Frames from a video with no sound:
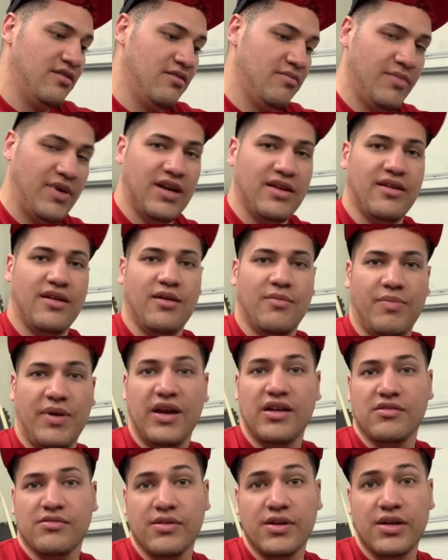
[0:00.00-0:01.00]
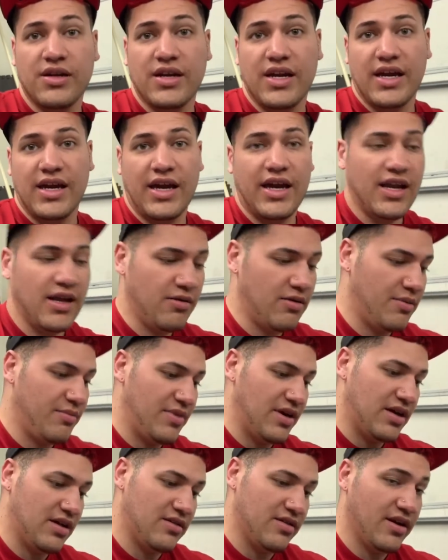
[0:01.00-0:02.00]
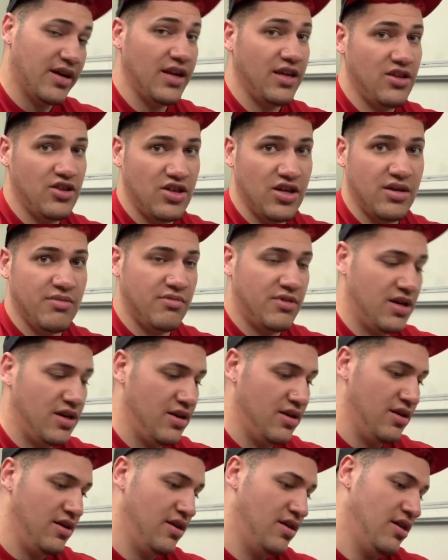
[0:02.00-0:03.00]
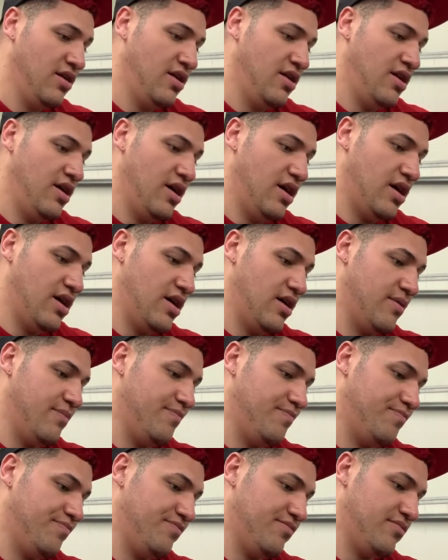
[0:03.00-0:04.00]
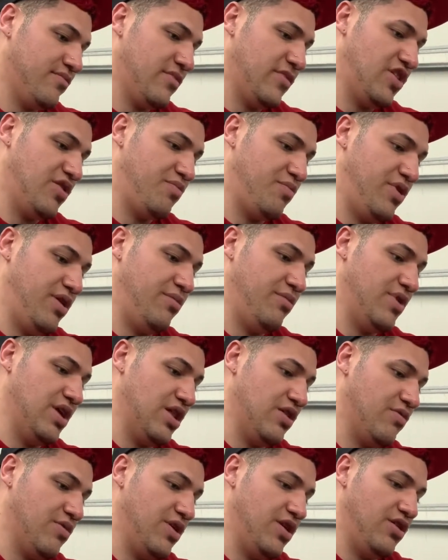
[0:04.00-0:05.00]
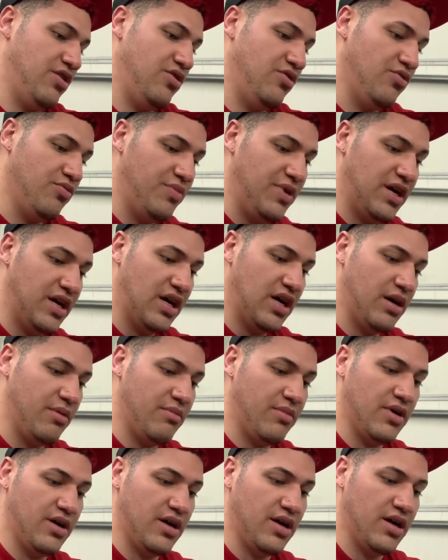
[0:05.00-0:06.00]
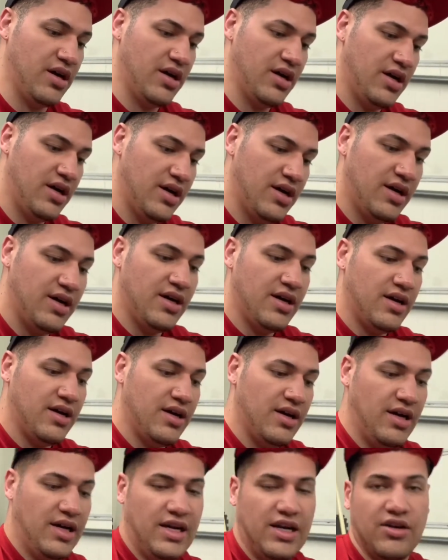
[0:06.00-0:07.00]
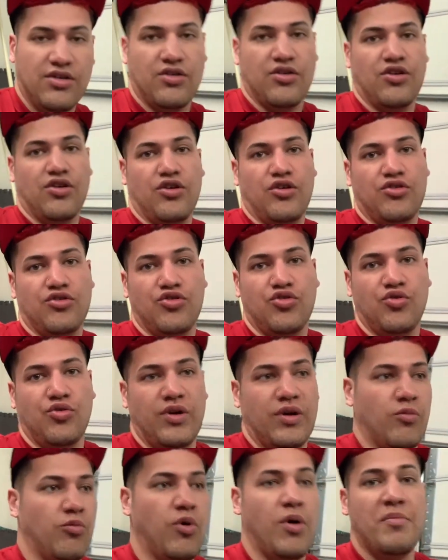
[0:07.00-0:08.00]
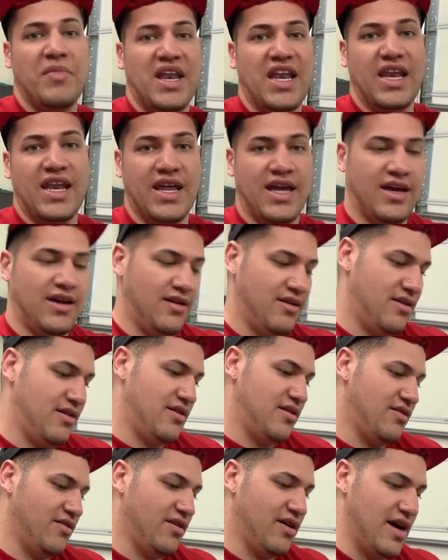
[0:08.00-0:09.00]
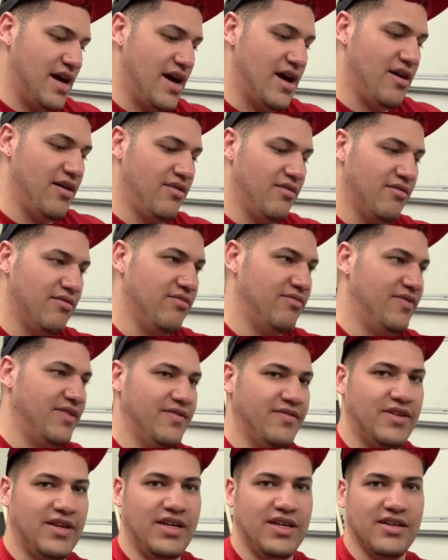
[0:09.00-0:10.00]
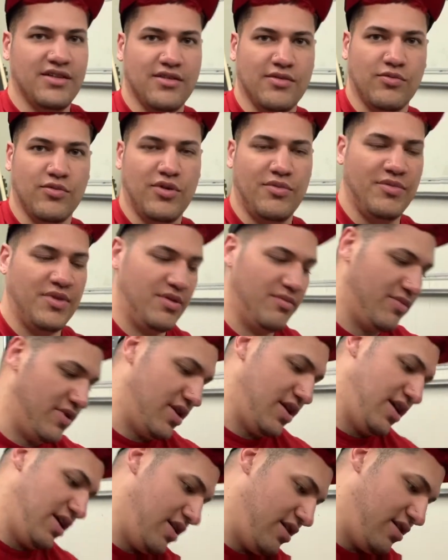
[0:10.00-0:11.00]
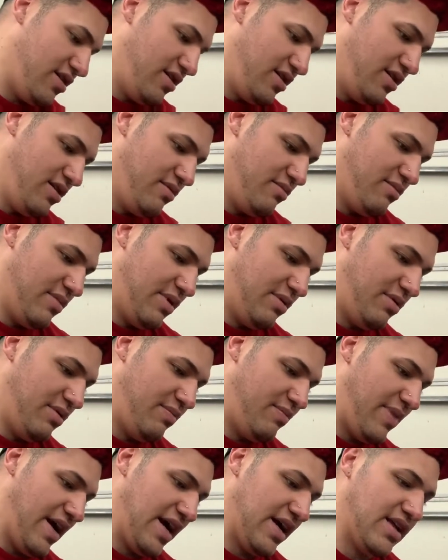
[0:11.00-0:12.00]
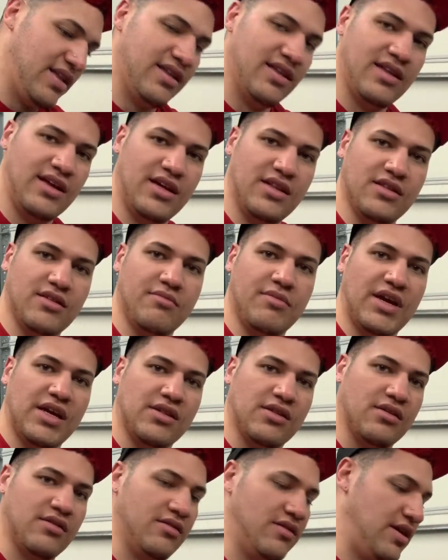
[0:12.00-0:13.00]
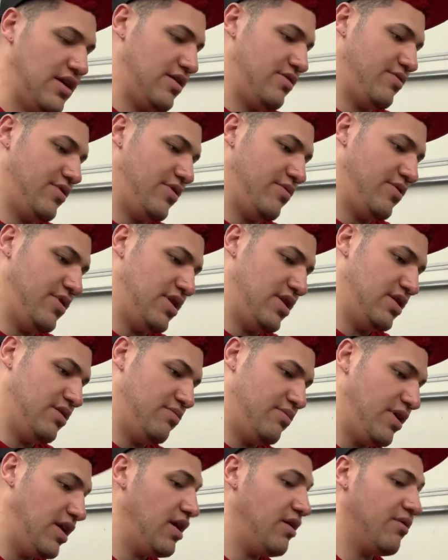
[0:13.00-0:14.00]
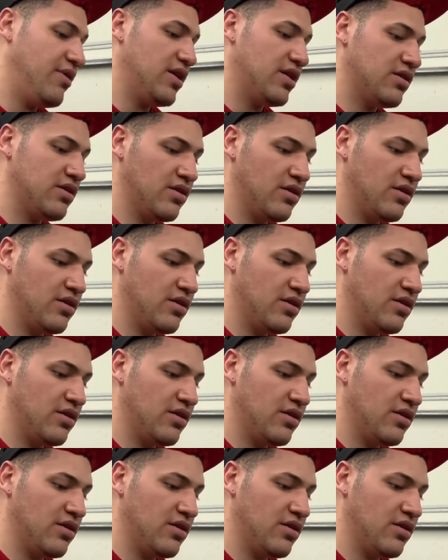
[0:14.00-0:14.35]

better tell your parents why you're not getting one because you're getting jibbed. Um, it's pretty much when you become a, a little girl to a woman. I don't know how 15 is a woman, but hey, maybe back in the days in Mexico, that's what it was. But anyways,